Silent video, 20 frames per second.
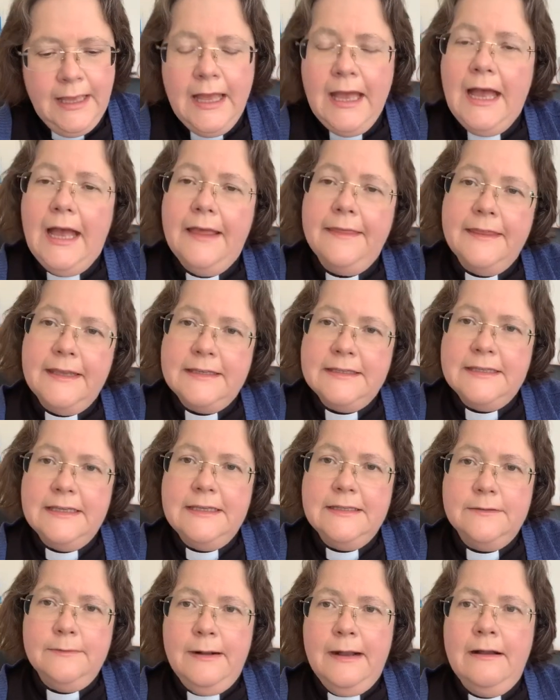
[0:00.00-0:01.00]
And this
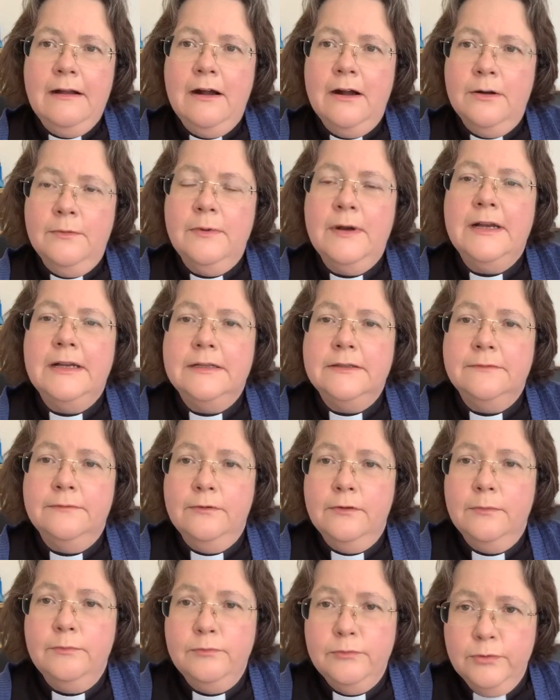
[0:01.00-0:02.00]
is where our word
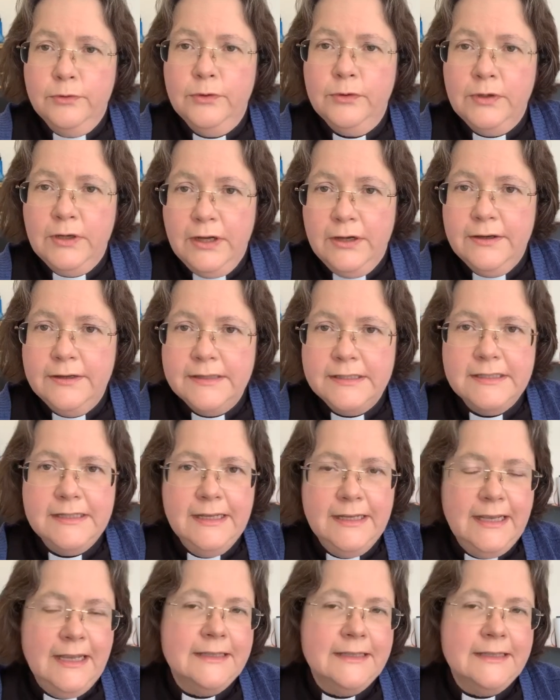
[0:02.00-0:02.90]
for broadcasting,